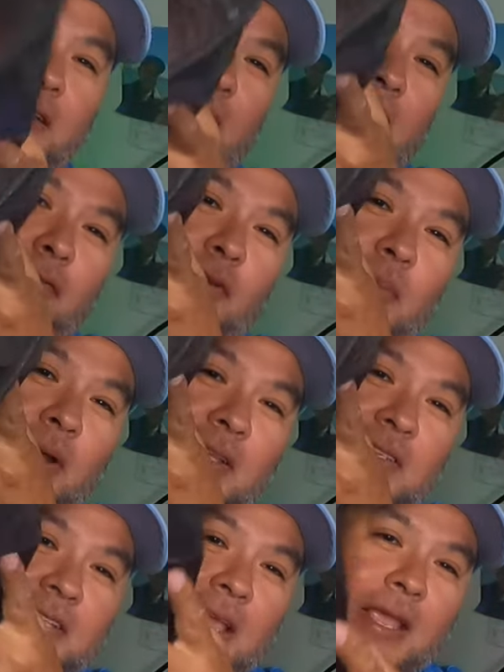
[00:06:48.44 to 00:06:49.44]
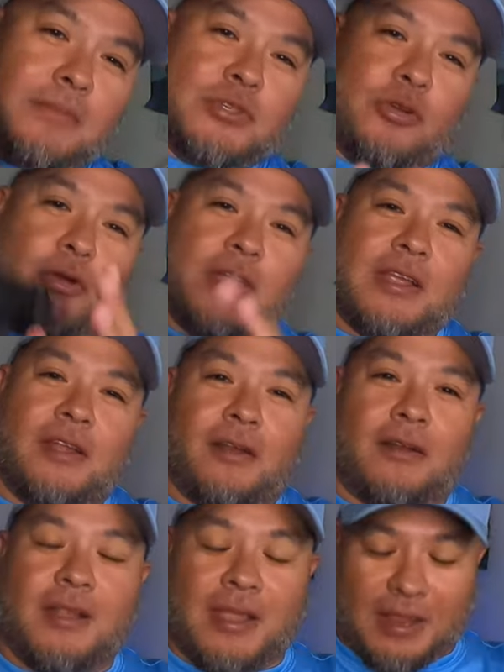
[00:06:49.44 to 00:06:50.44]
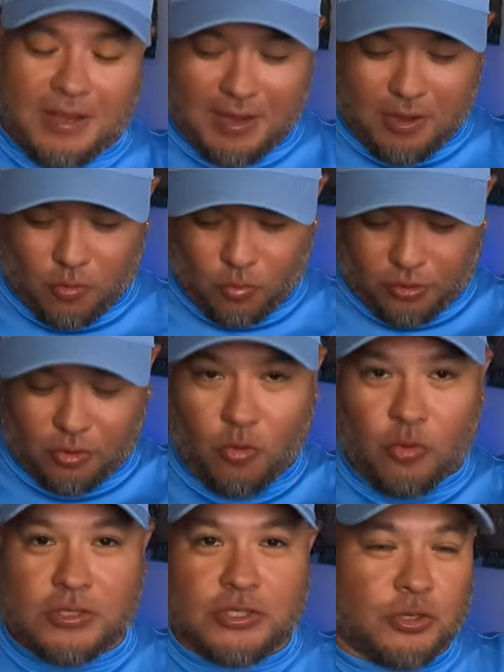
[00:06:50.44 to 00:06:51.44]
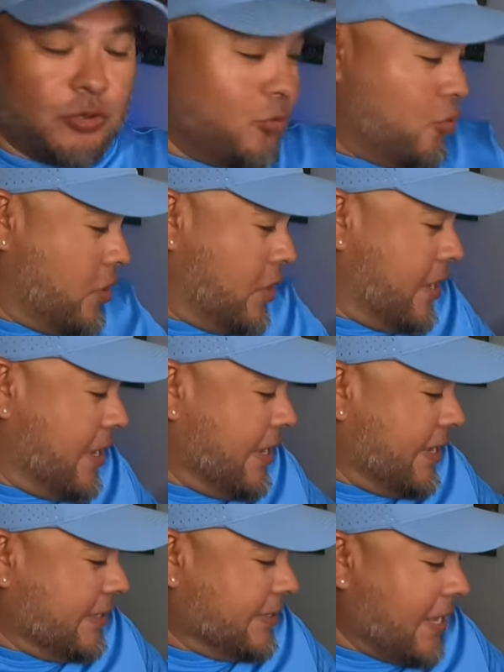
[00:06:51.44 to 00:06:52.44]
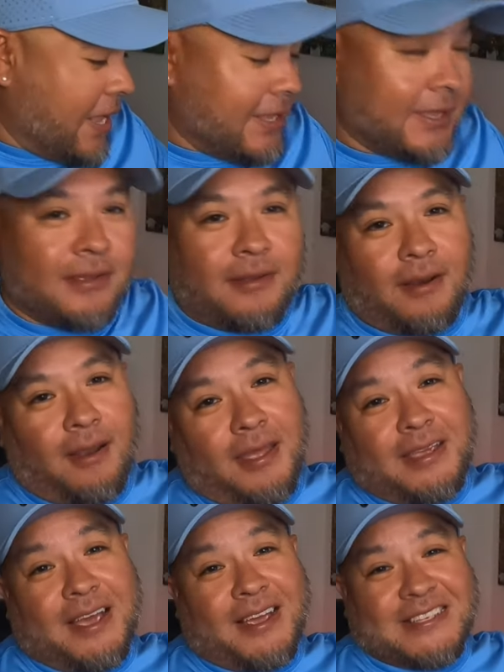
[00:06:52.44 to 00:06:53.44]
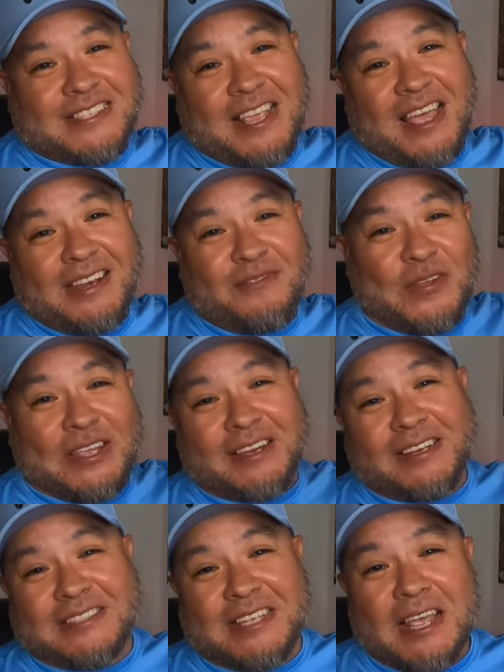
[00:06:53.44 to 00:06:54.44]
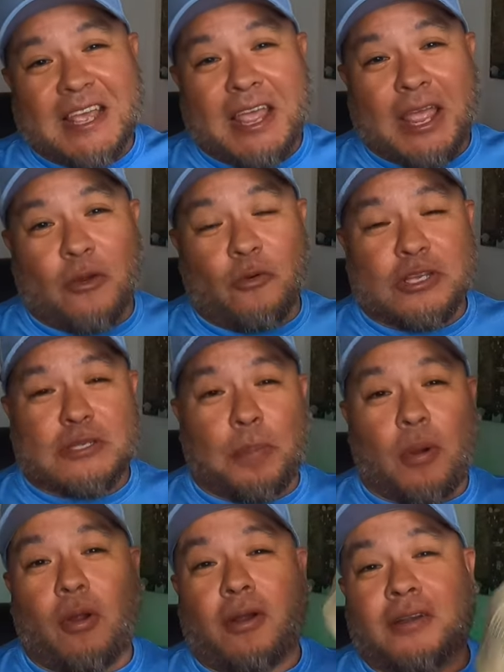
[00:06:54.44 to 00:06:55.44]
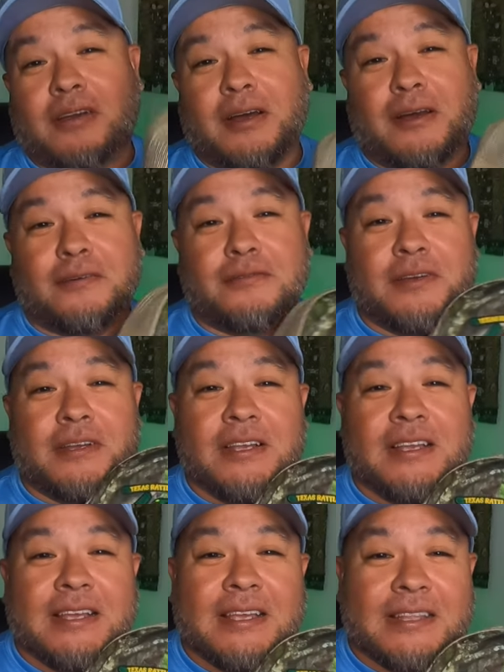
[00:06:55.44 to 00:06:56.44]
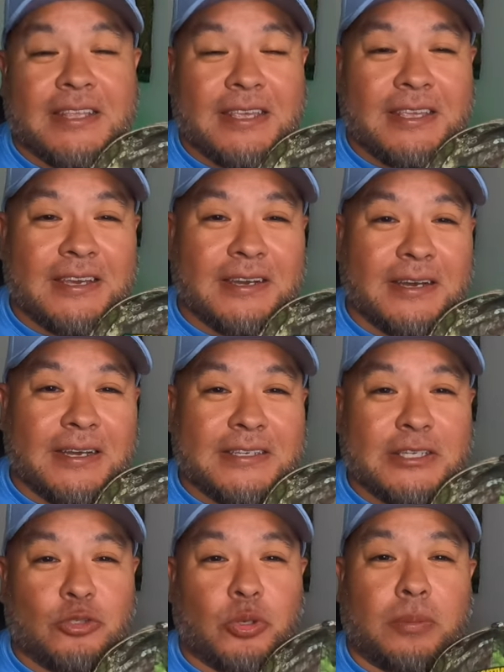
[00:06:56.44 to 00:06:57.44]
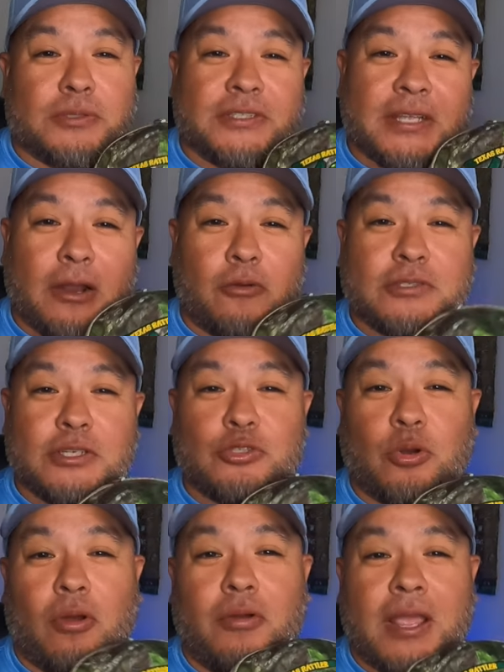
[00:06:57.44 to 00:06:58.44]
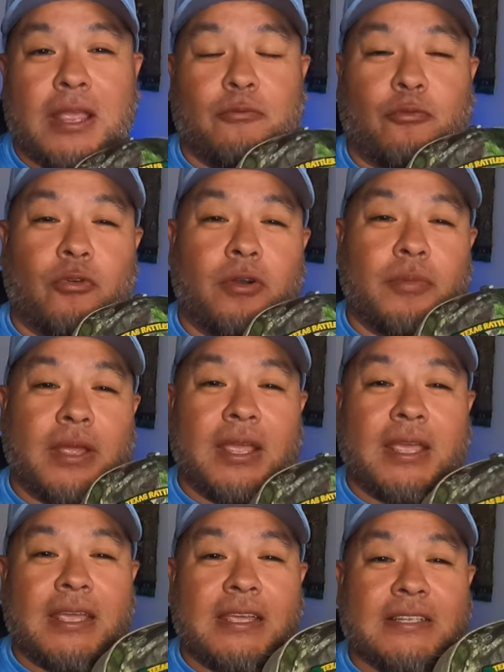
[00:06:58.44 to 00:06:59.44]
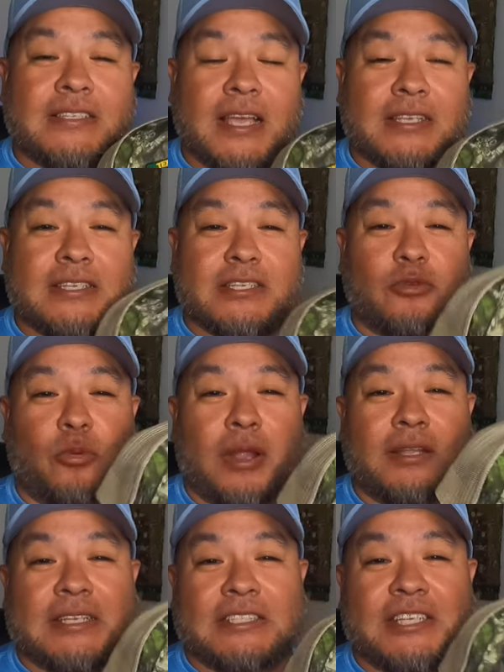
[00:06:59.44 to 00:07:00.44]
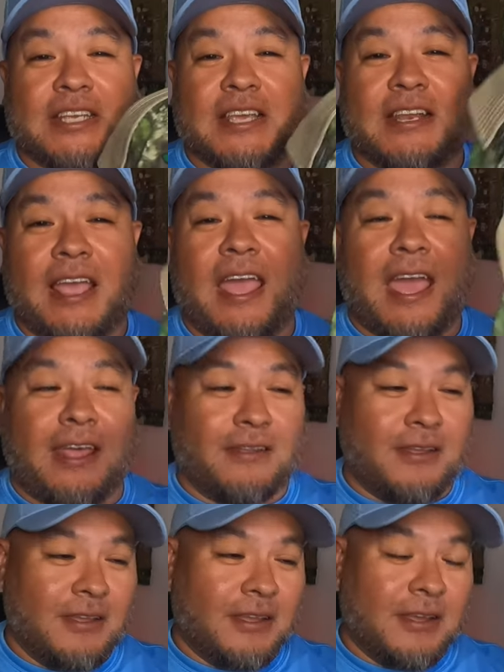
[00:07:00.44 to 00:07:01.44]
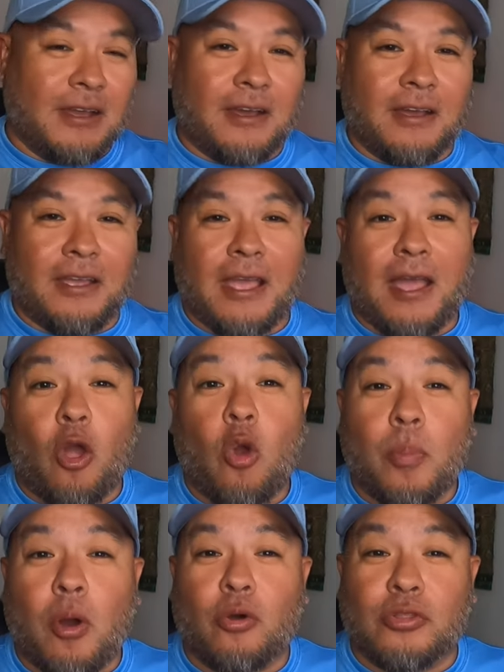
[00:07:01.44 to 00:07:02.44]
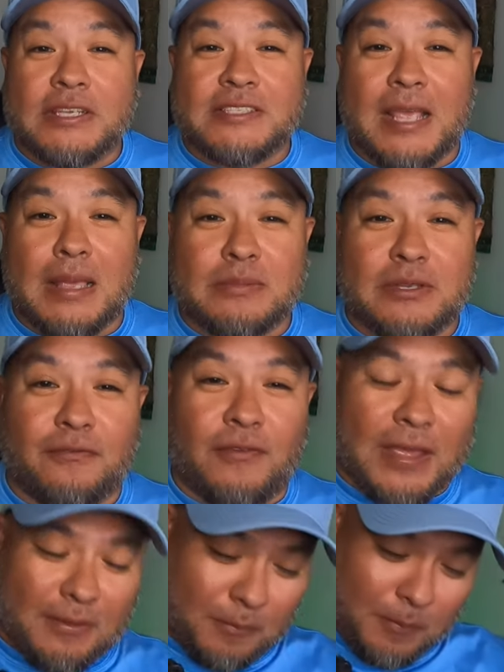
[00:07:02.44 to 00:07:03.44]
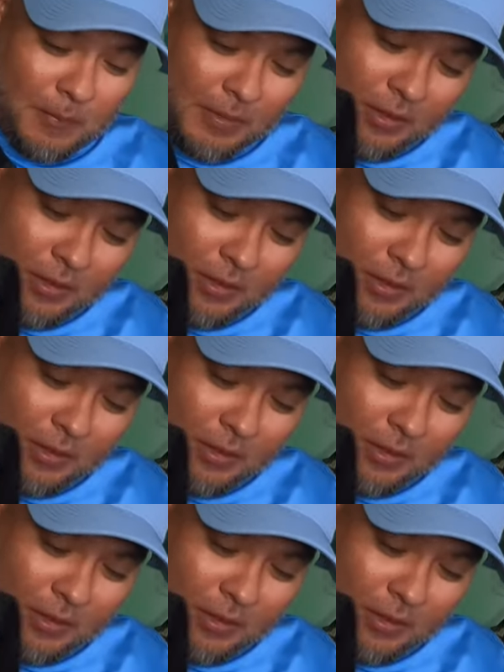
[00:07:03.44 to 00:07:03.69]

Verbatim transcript: Everybody's names are in here, and now we're going to take it, like I said, because it was part of the uh, description that I was going to draw a name from a Texas Rattler Jig Head hat. Uh, I hope all these names fit,